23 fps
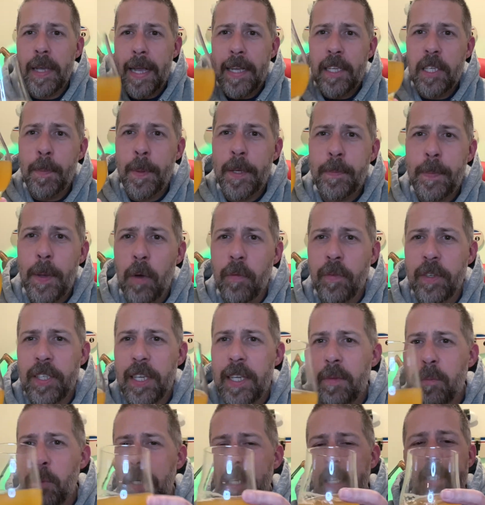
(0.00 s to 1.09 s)
so the best bit,
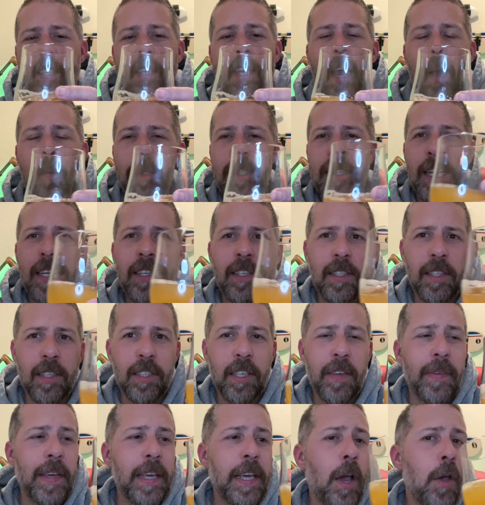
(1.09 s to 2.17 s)
obviously, we're going to see how it tastes. Let's
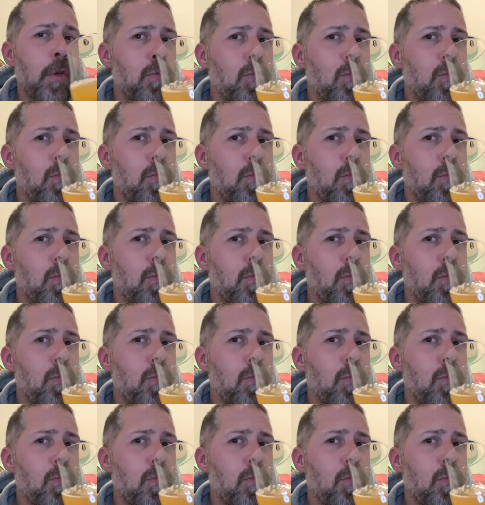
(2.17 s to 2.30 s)
give it a go.